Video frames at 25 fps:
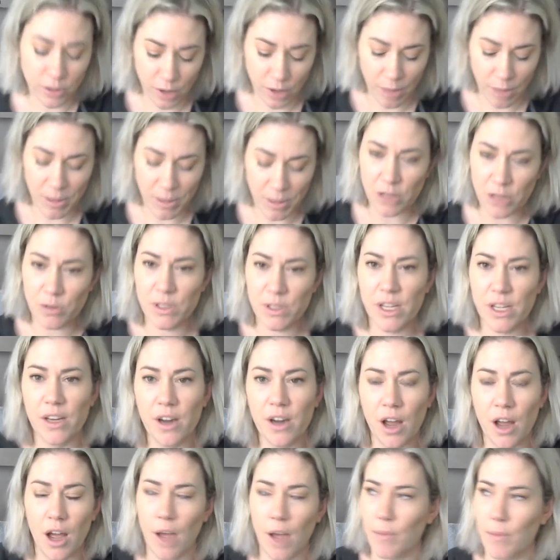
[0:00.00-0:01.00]
I mean, you
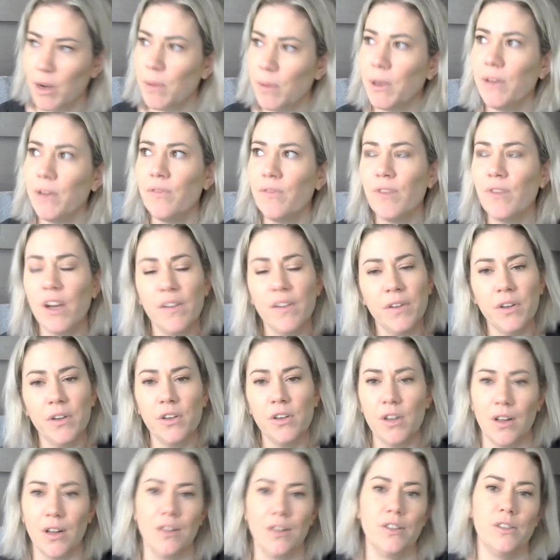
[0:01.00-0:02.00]
said I'm going to make
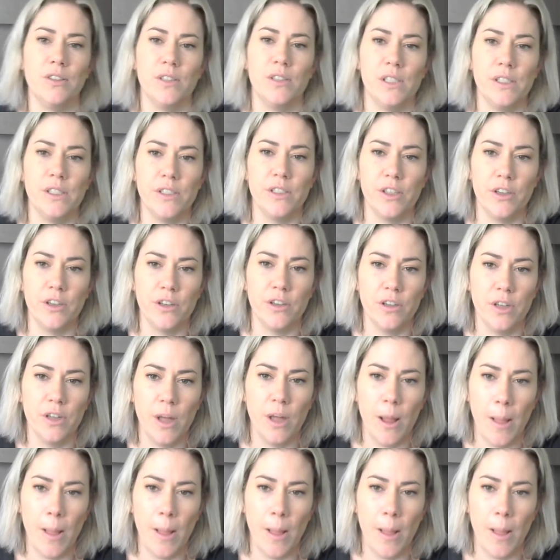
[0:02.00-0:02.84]
$500 this year.